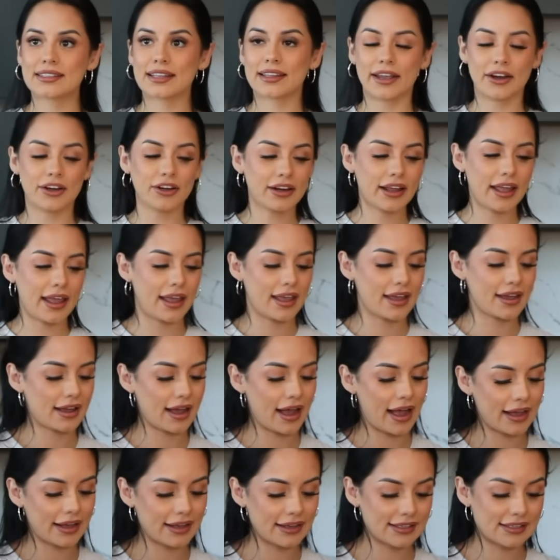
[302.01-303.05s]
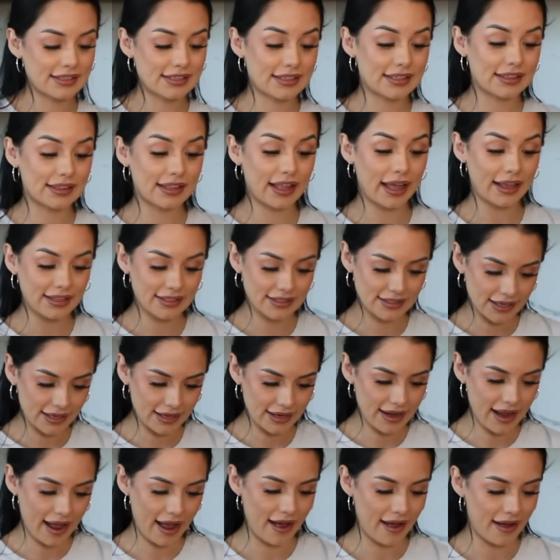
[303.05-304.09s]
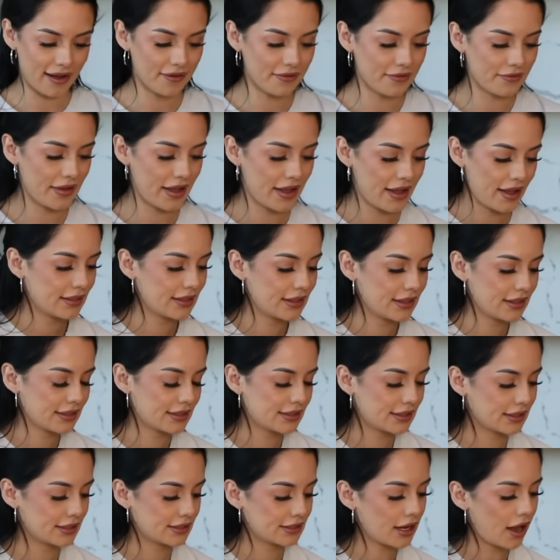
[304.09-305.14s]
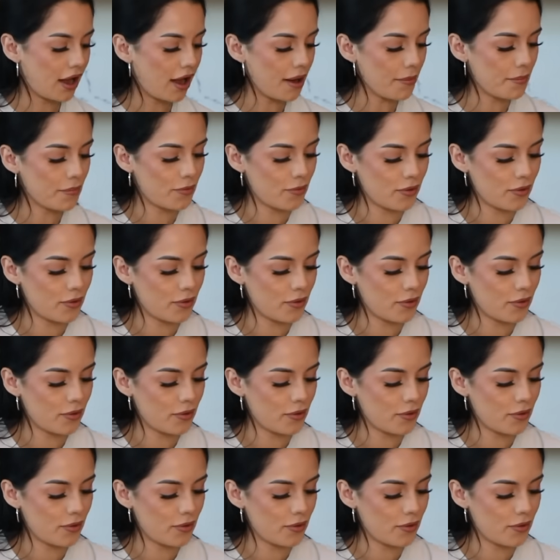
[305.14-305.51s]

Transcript: layered cake. I sliced it in half. This top